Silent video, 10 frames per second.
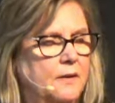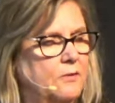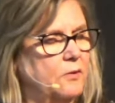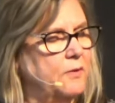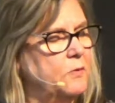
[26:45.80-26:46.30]

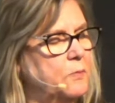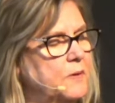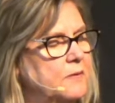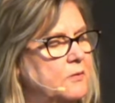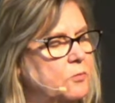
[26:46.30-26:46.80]
And so I
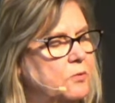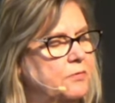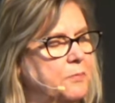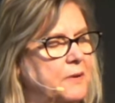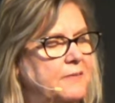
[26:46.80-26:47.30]
speak this word
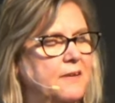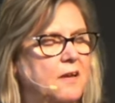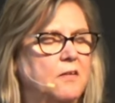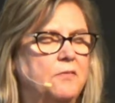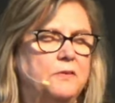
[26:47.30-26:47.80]
for
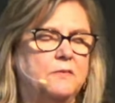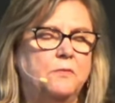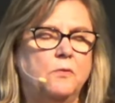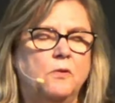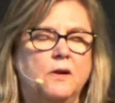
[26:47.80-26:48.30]
myself and
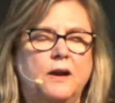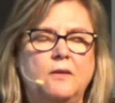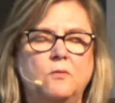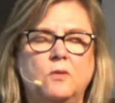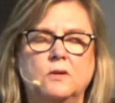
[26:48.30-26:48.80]
for
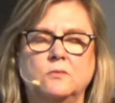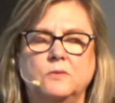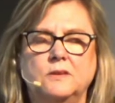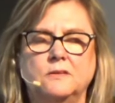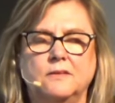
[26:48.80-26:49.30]
anyone
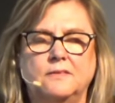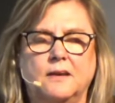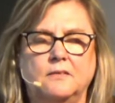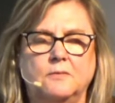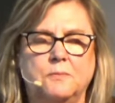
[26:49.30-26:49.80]
within the
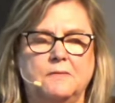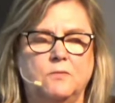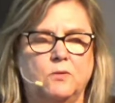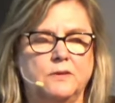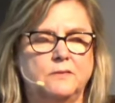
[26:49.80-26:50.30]
sound of my
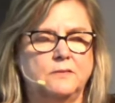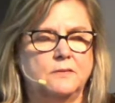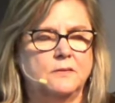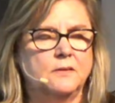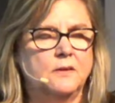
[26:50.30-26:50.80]

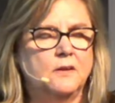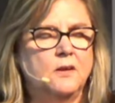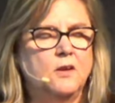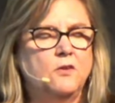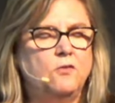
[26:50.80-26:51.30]
voice,
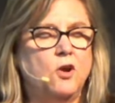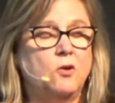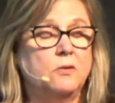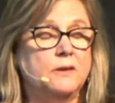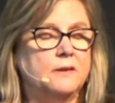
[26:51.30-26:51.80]

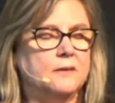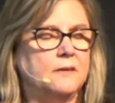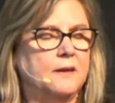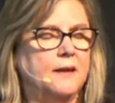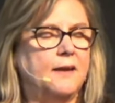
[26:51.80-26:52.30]
knowing
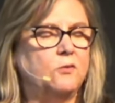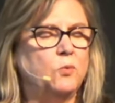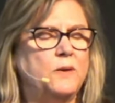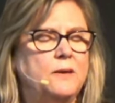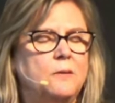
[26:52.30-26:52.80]
that as
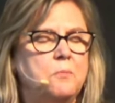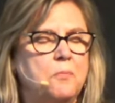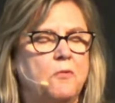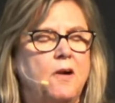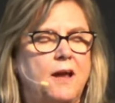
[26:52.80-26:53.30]
we
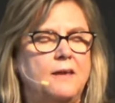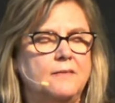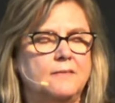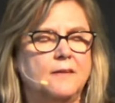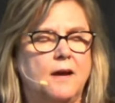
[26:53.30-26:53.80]

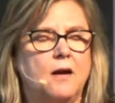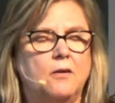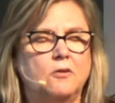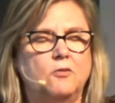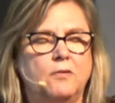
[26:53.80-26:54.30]
embrace
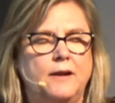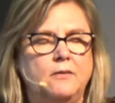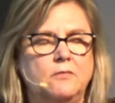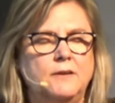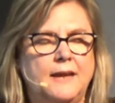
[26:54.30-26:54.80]
our
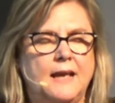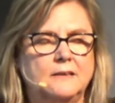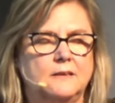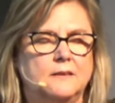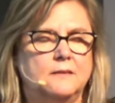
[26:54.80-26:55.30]
greater
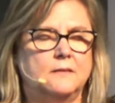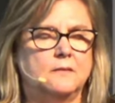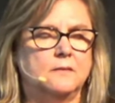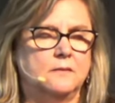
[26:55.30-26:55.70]
reality,